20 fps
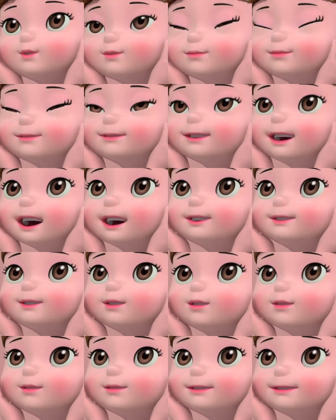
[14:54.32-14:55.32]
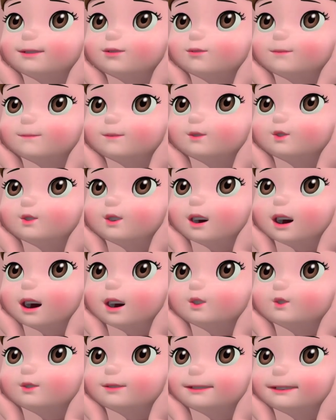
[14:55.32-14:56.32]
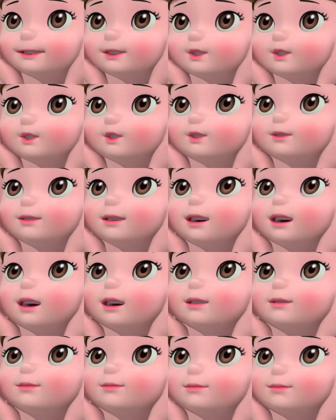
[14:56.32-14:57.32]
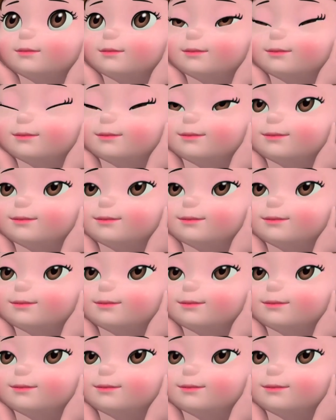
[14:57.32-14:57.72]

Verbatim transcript: You're my favorite tadpole in the whole universe, Speckles.